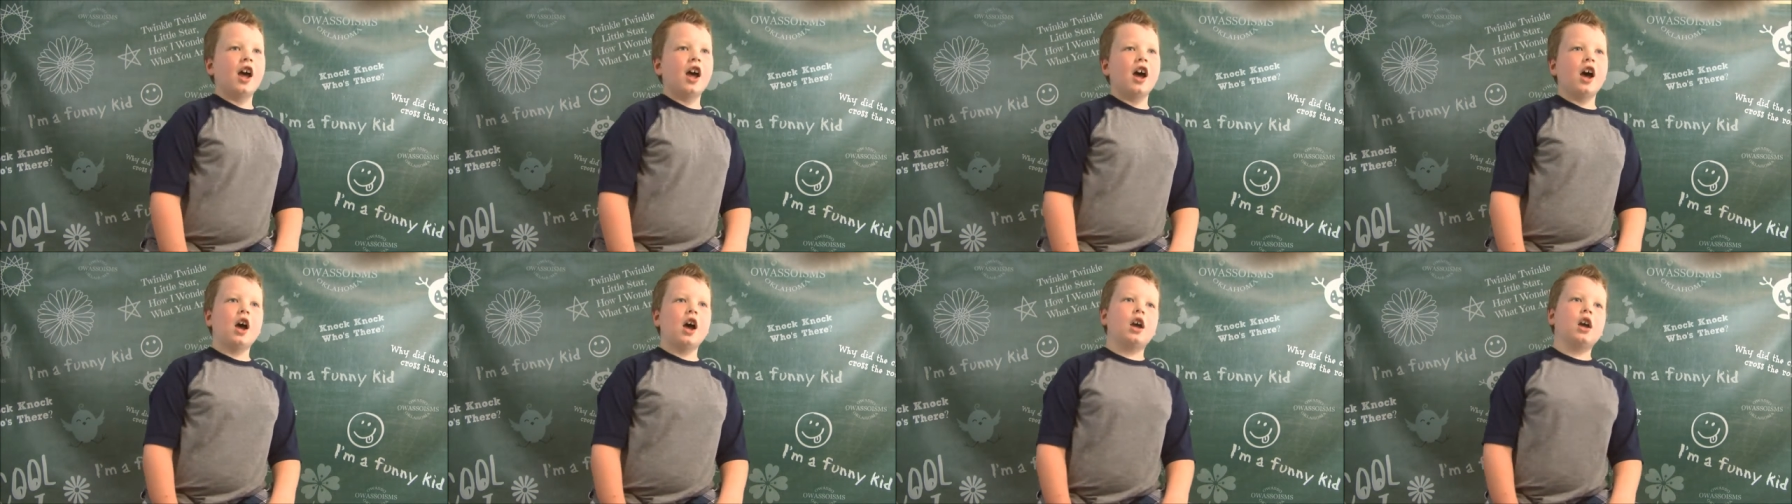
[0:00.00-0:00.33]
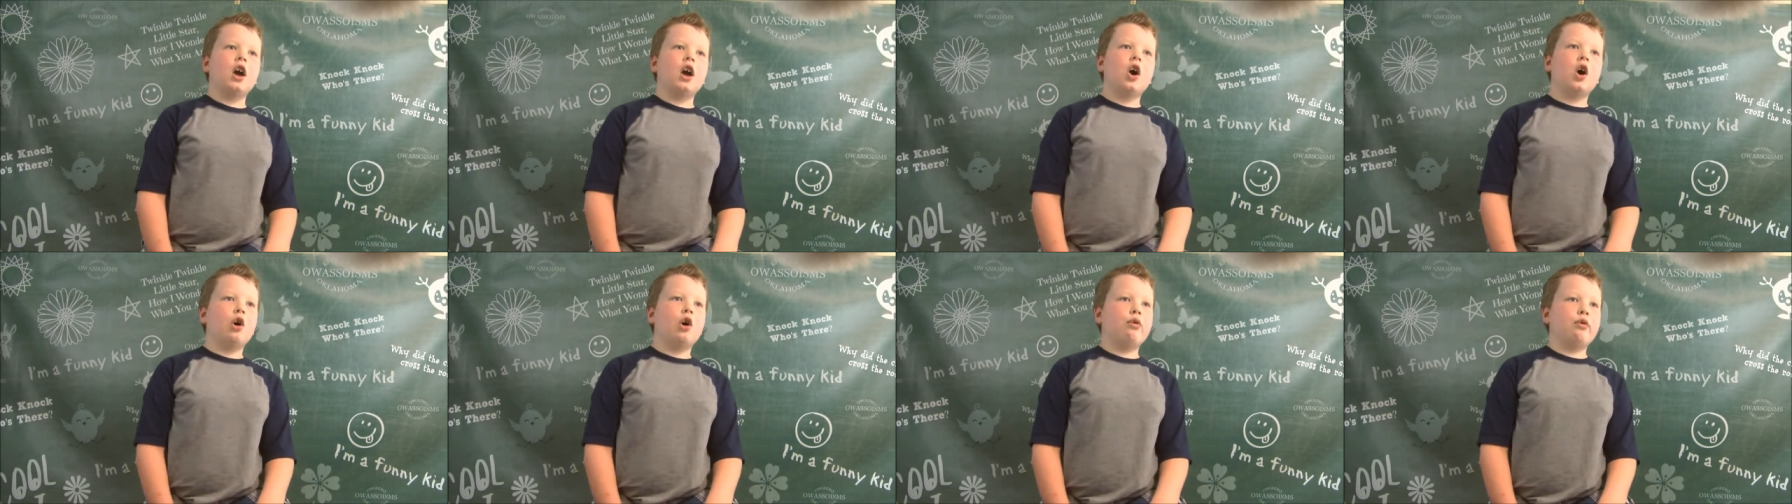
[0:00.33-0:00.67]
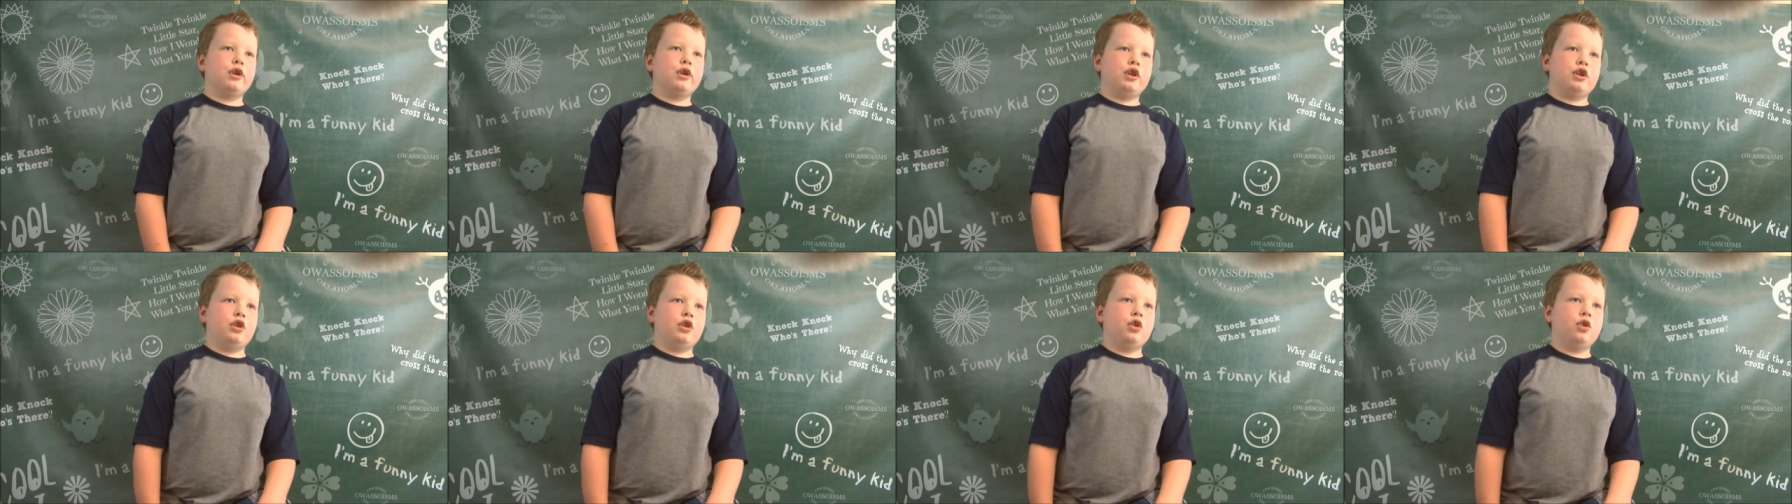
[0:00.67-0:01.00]
I
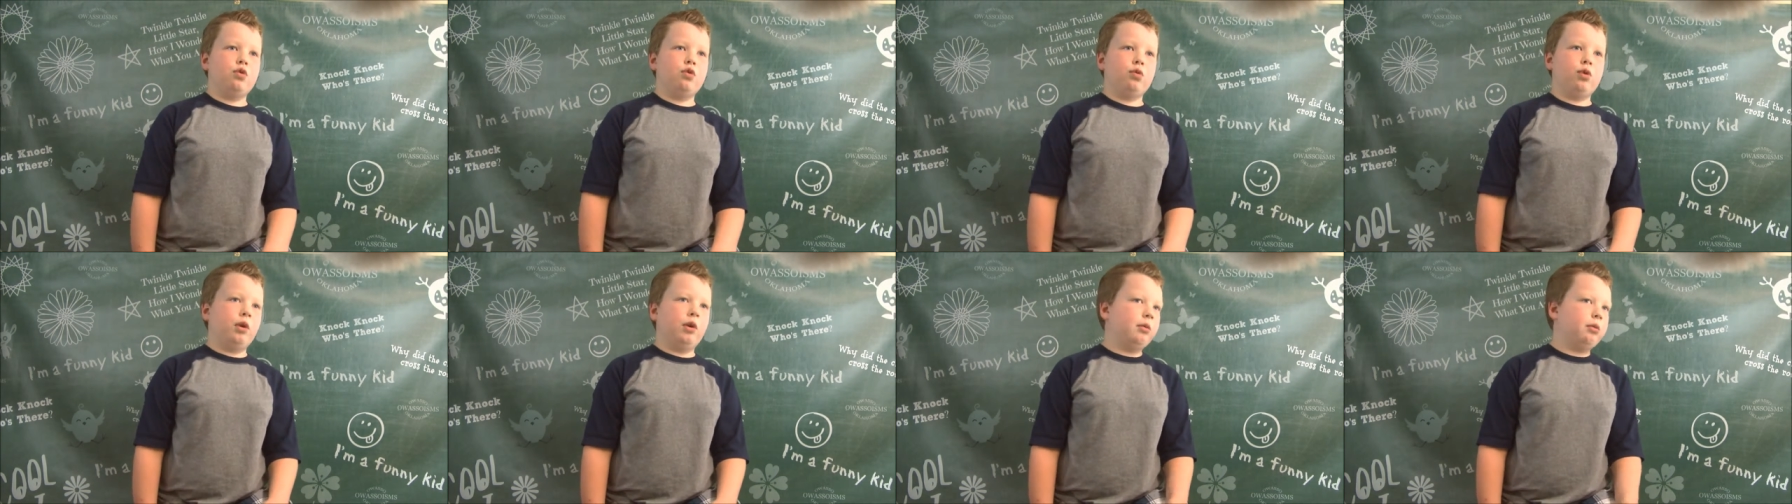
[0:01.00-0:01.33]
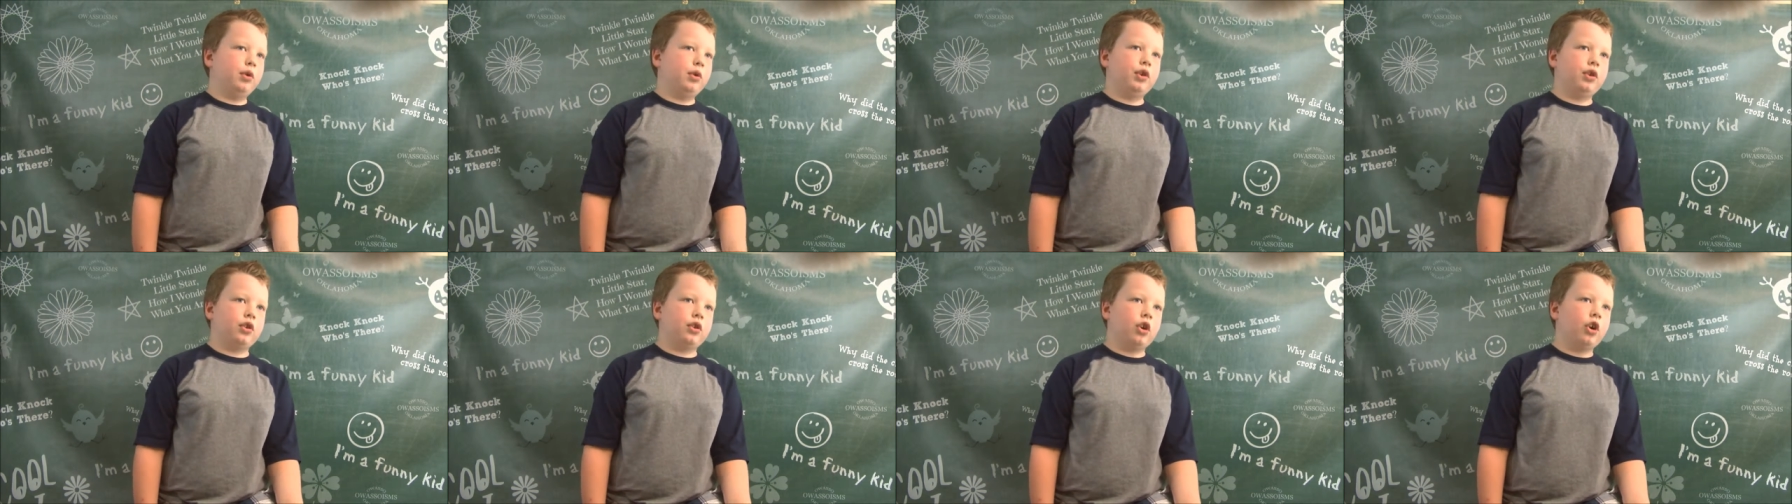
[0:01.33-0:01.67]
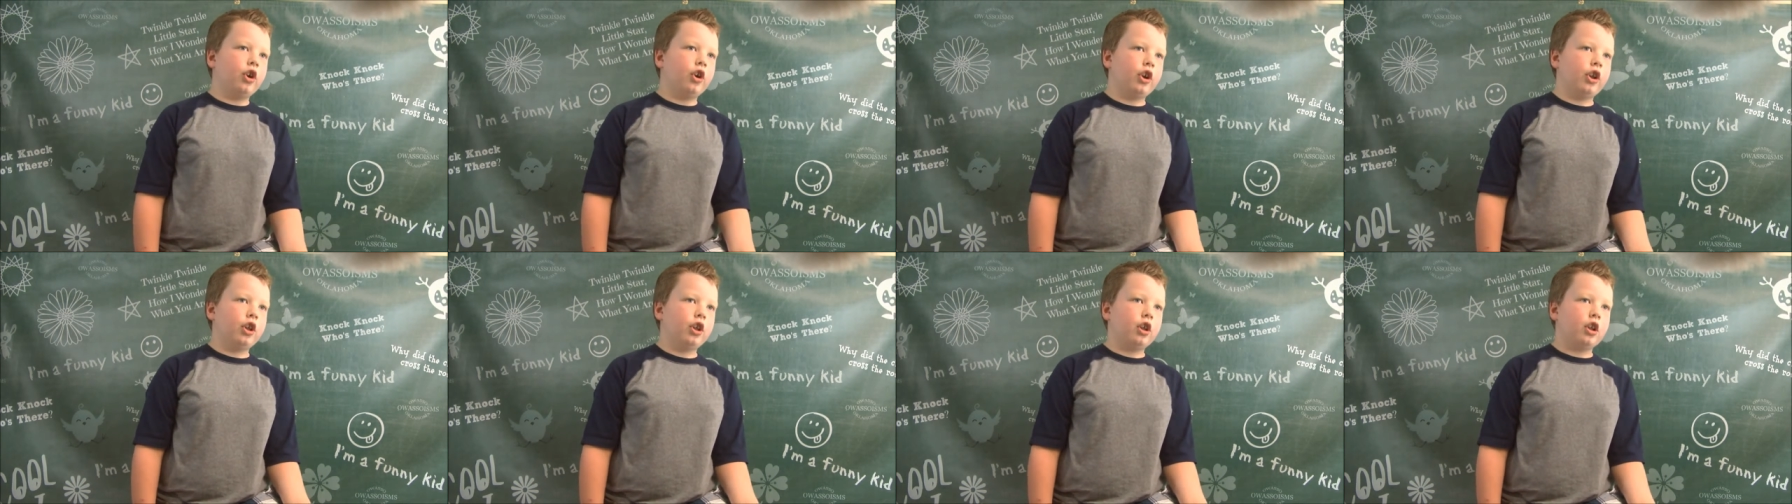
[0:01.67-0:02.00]
always knew what was
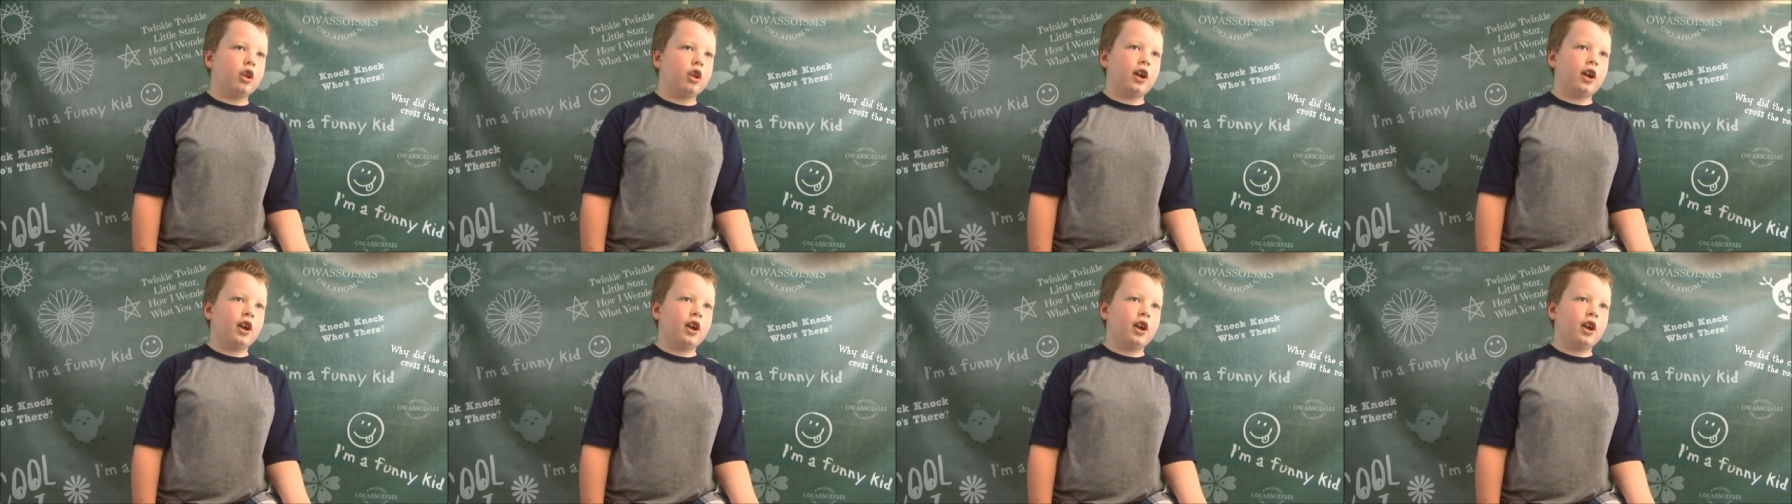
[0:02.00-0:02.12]
on it.